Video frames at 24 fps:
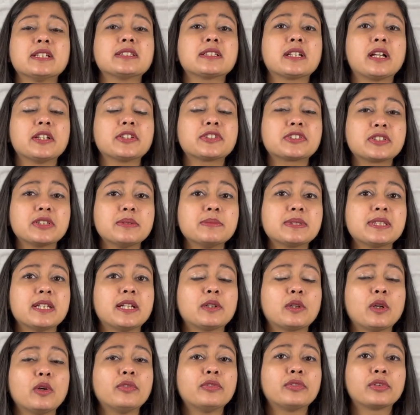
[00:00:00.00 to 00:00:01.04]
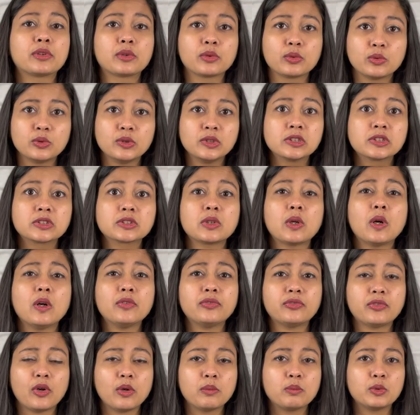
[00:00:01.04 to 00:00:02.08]
custom set of rules or
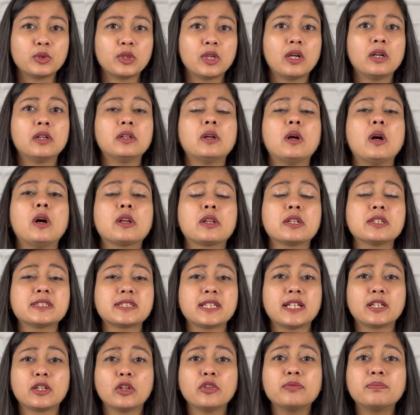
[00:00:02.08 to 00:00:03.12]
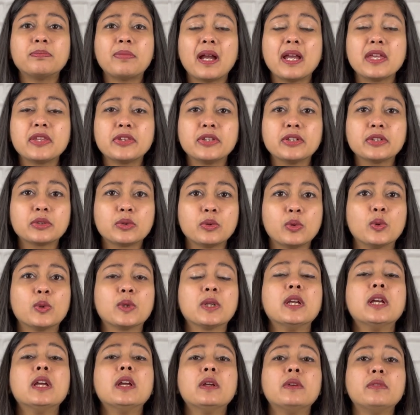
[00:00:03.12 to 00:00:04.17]
formula or a set of Python code
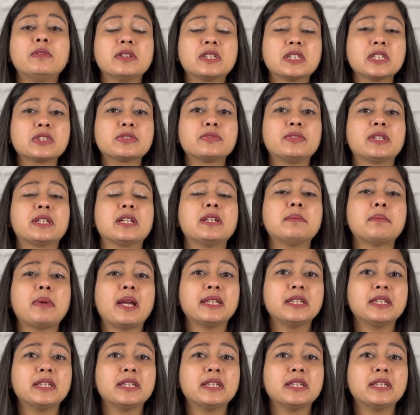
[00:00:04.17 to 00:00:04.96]
which is written by